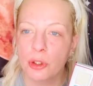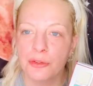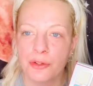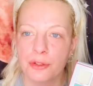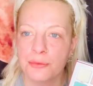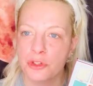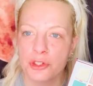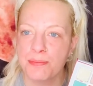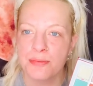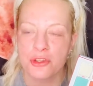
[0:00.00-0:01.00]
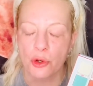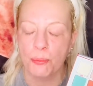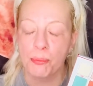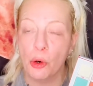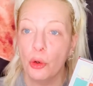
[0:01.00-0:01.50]
They're just so
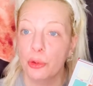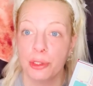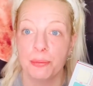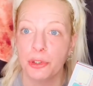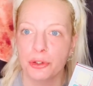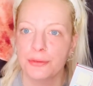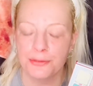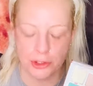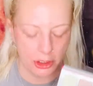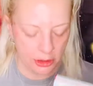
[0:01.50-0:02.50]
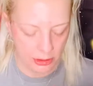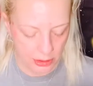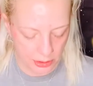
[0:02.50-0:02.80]
bold and beautiful.